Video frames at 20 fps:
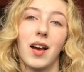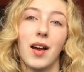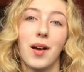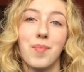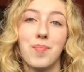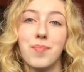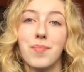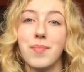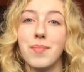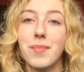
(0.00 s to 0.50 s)

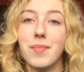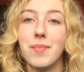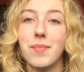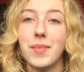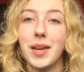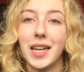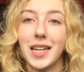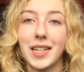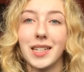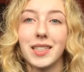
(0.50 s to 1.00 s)

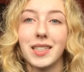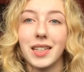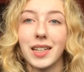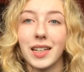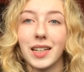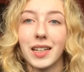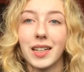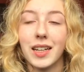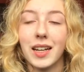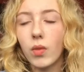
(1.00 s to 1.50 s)

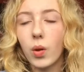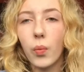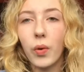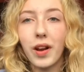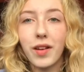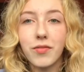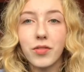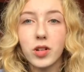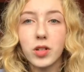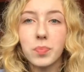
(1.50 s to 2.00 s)
amazing.
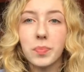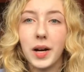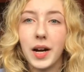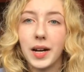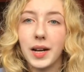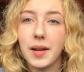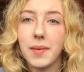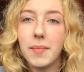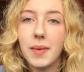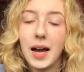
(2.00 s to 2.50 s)
When I first
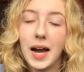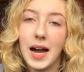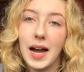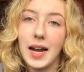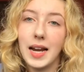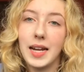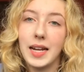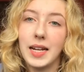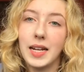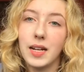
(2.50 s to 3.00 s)
bought him,
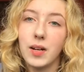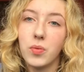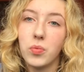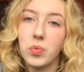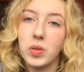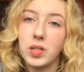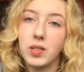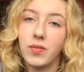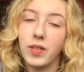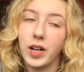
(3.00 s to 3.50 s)
I
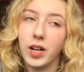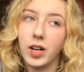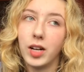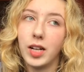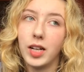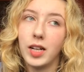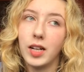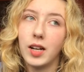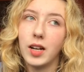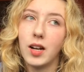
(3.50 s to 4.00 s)
was
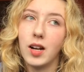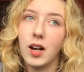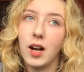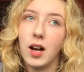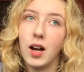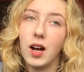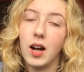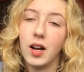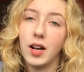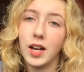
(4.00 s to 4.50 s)
very
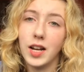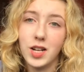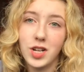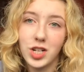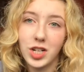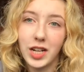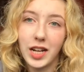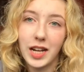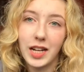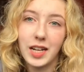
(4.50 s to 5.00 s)

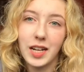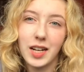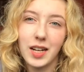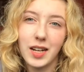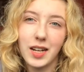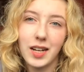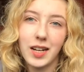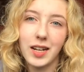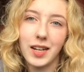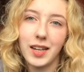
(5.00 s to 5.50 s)

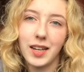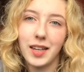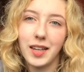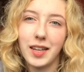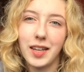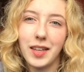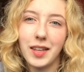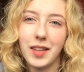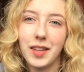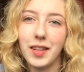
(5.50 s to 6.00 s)
uneducated
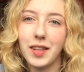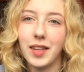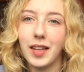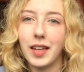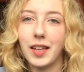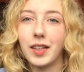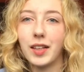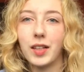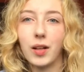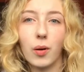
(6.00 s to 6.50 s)
in
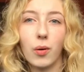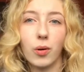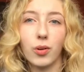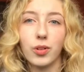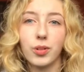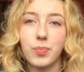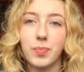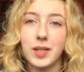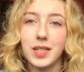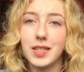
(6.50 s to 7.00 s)
like the
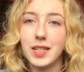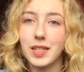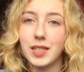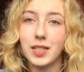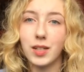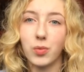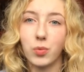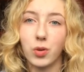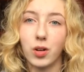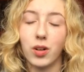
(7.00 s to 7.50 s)
horse
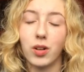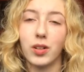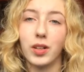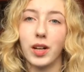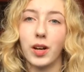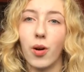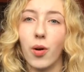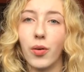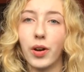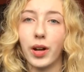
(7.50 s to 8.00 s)
business and world
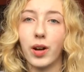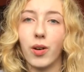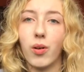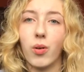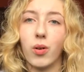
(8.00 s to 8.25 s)
and owning a